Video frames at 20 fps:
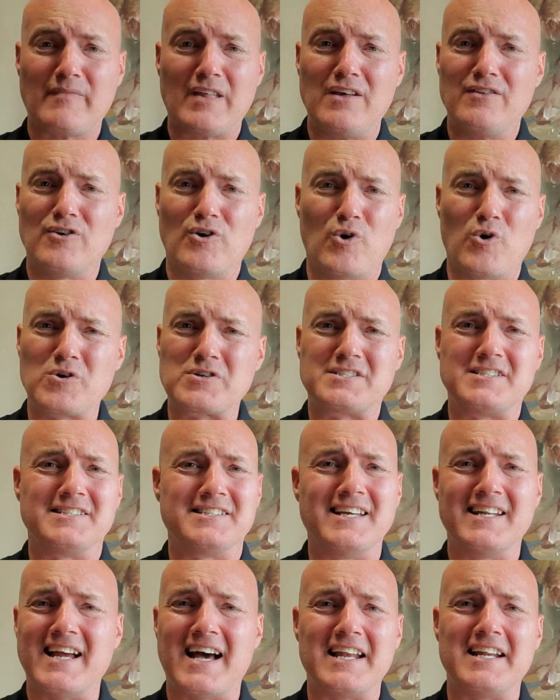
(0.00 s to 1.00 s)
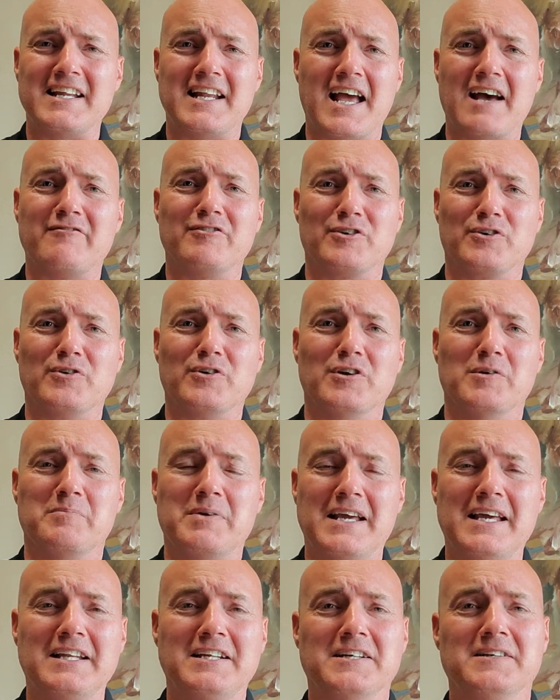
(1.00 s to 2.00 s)
the horse is in. I didn't have a good
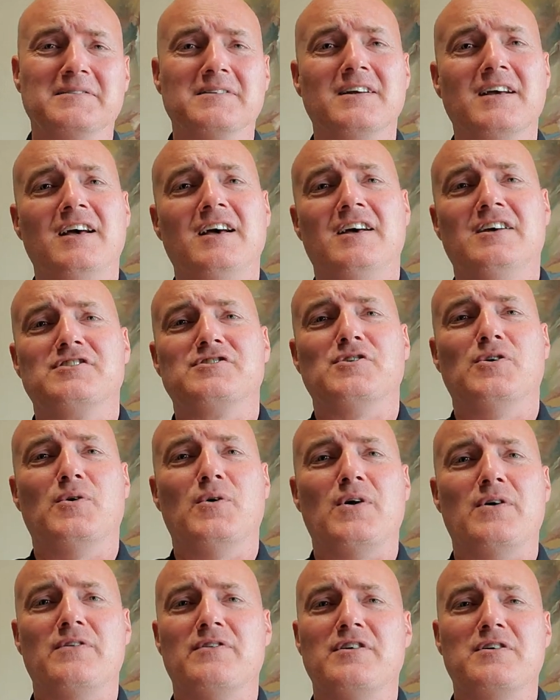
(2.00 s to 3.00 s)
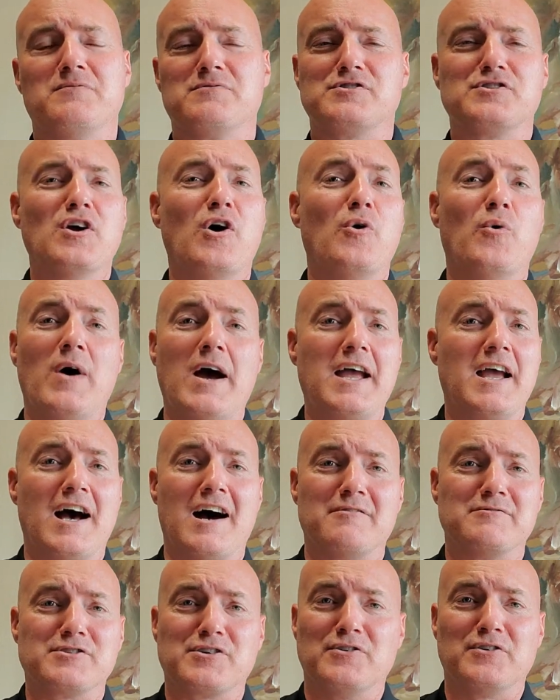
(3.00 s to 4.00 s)
opinion. So there was no way
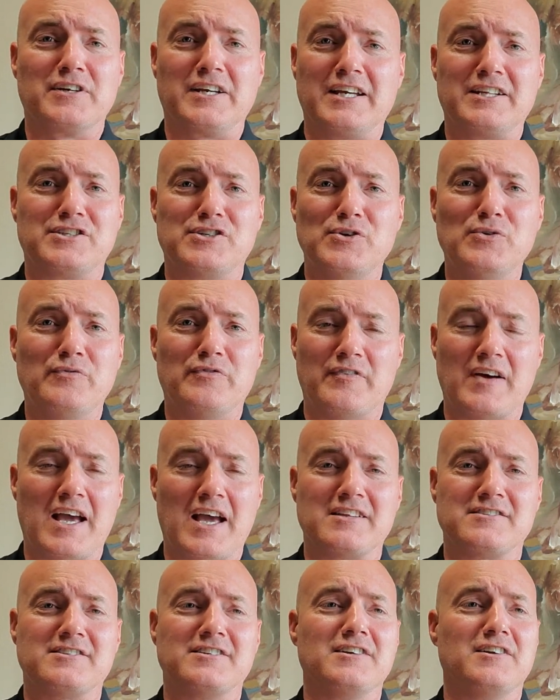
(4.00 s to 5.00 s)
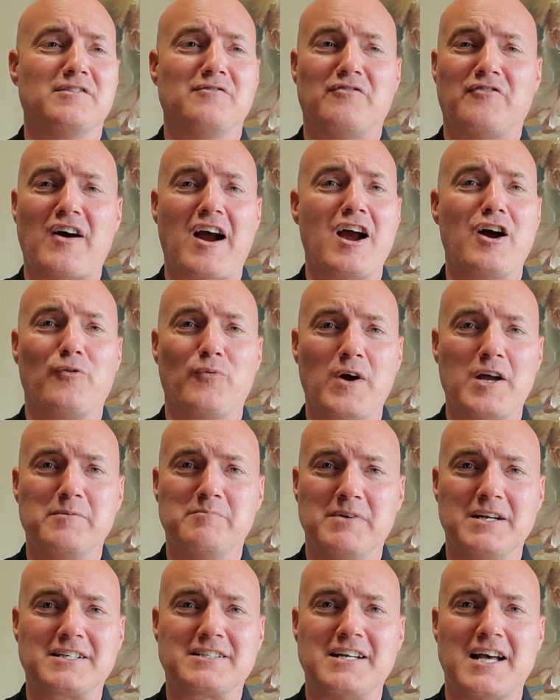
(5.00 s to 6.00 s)
I was going to get too fancy and fire away
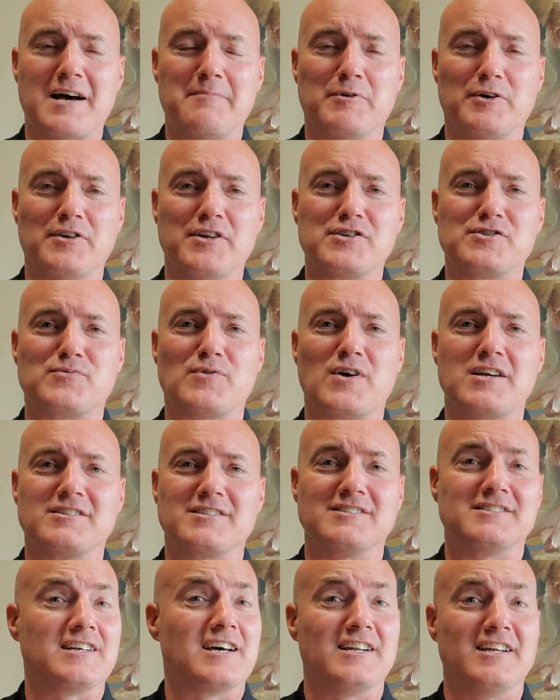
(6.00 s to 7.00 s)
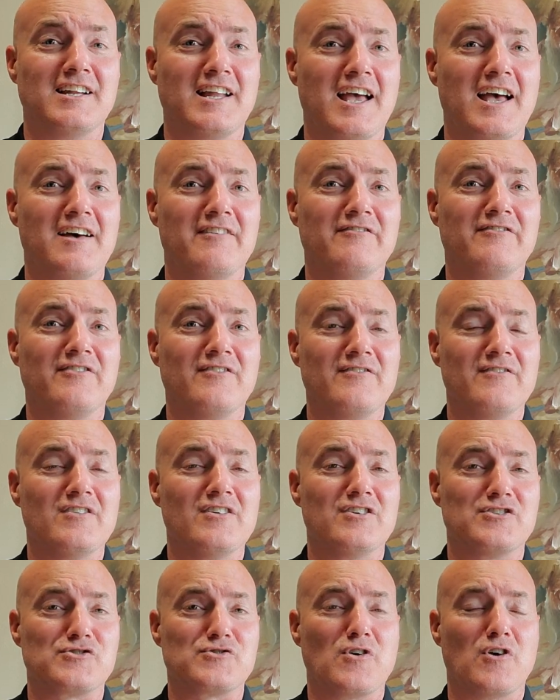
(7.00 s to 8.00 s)
big time on this race because I didn't have
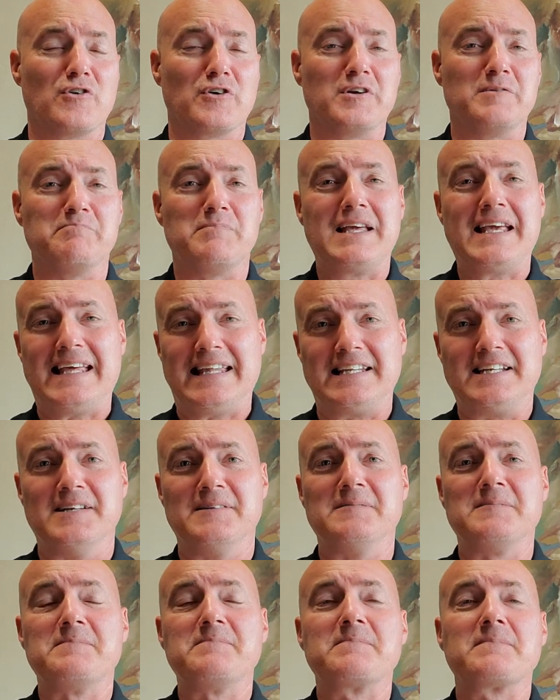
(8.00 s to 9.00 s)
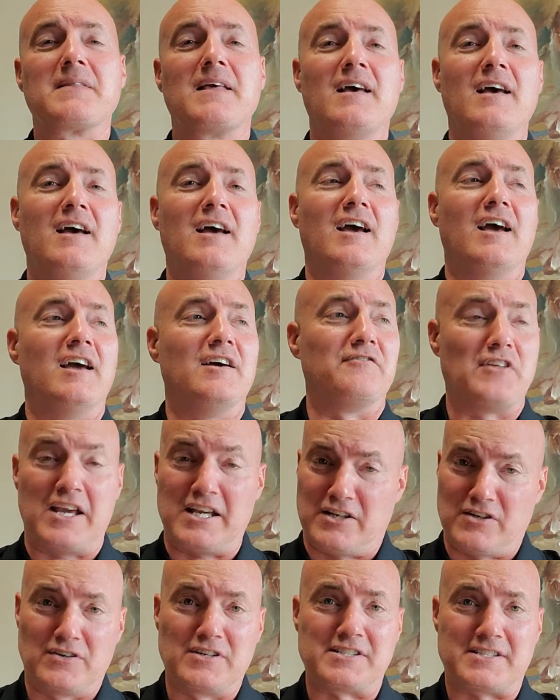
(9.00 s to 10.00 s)
a strong opinion. And
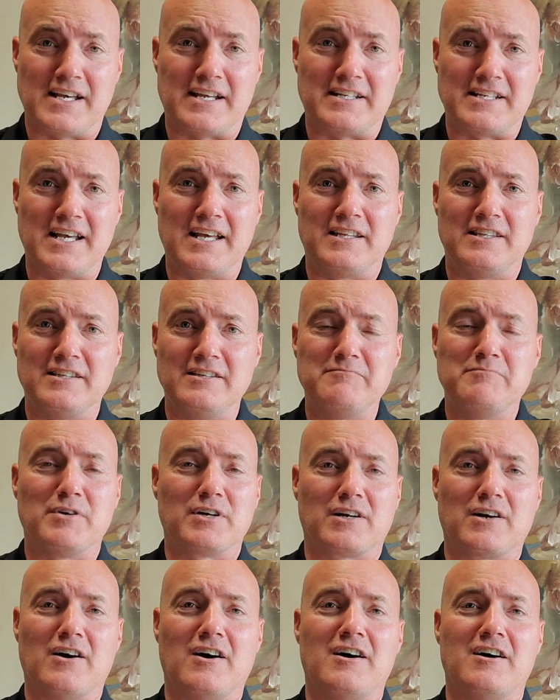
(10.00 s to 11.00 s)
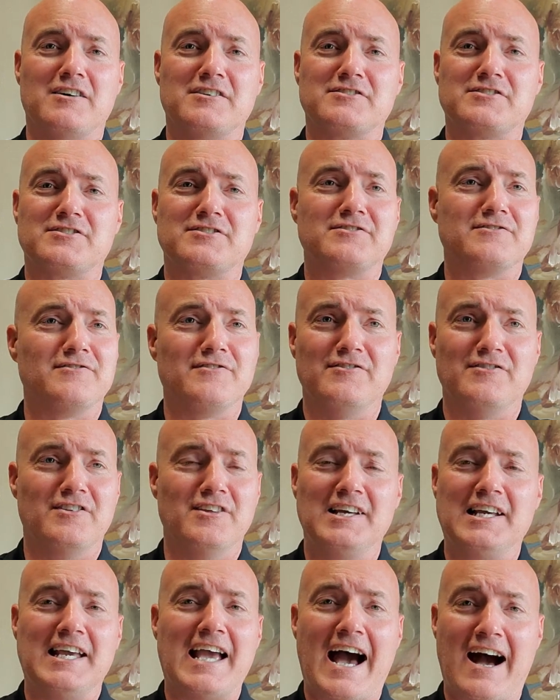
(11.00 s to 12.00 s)
thank goodness I didn't, because
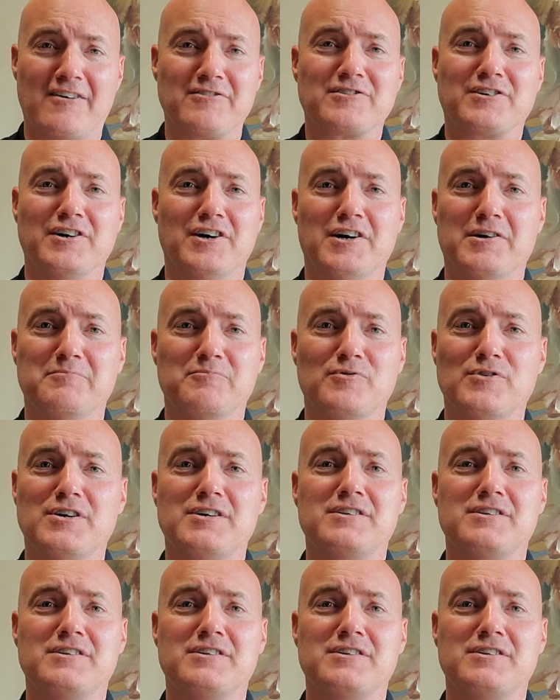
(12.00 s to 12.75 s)
the outcome